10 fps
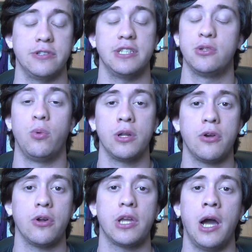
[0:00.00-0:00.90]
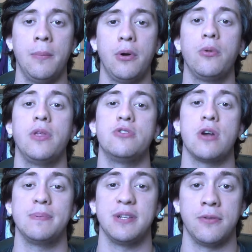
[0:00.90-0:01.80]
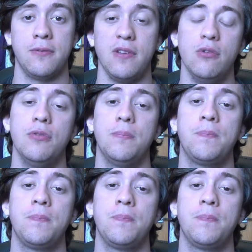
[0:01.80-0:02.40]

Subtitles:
It's a one-card combo that drops on the field.